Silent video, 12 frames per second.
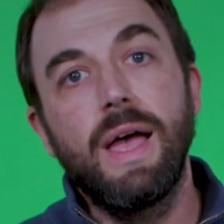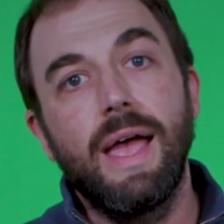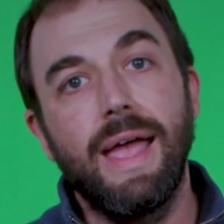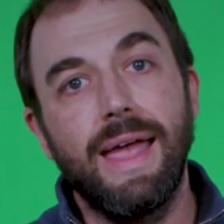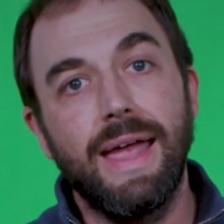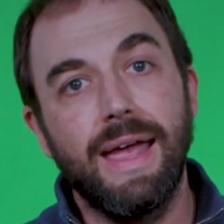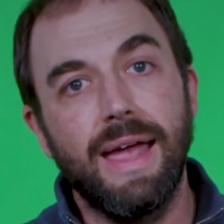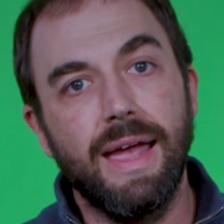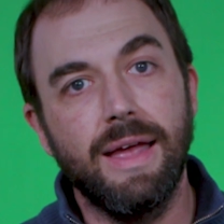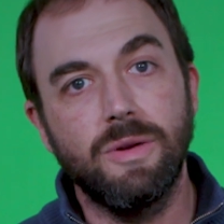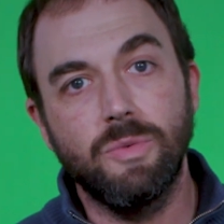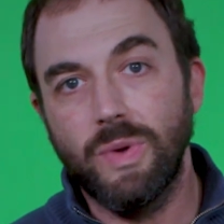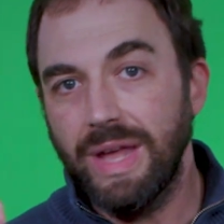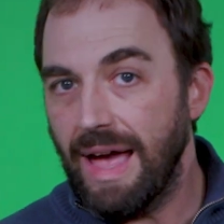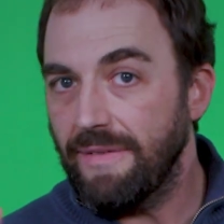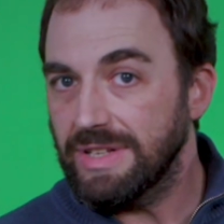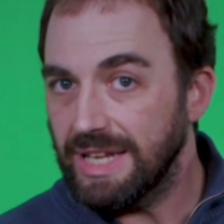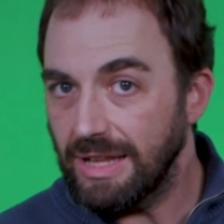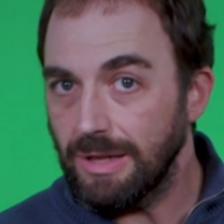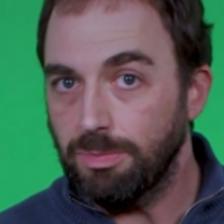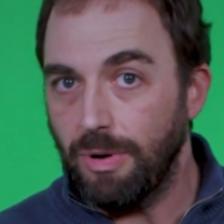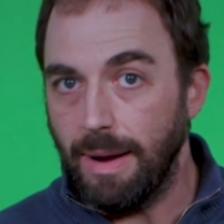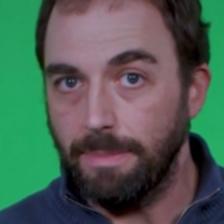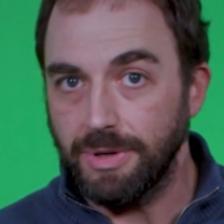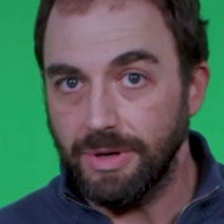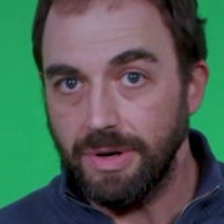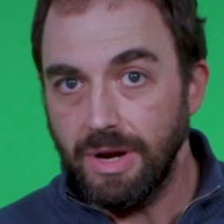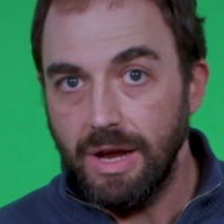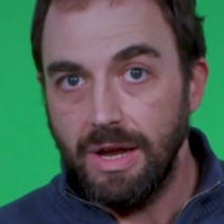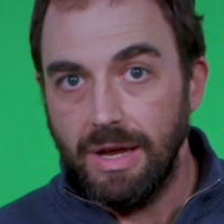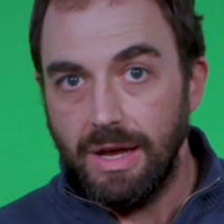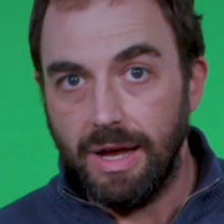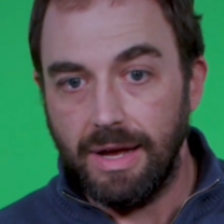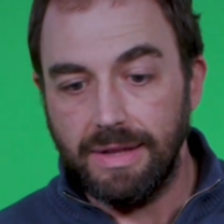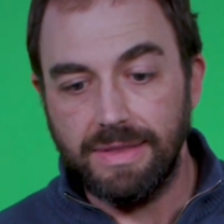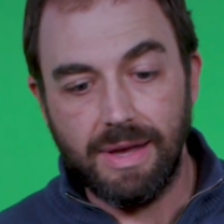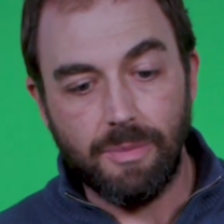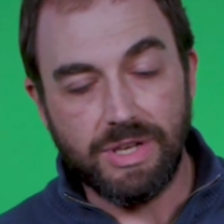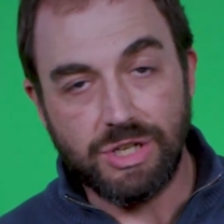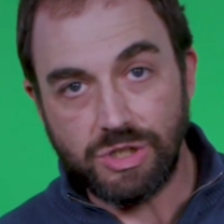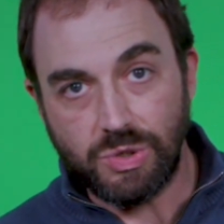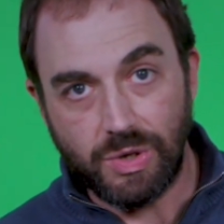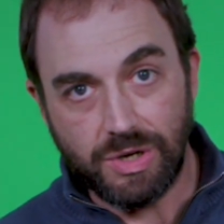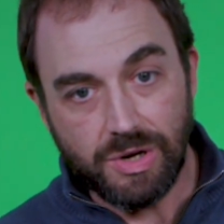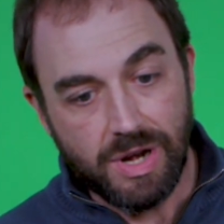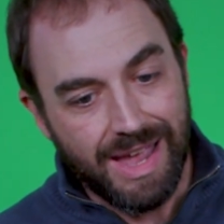and we have a teleprompter that we just ordered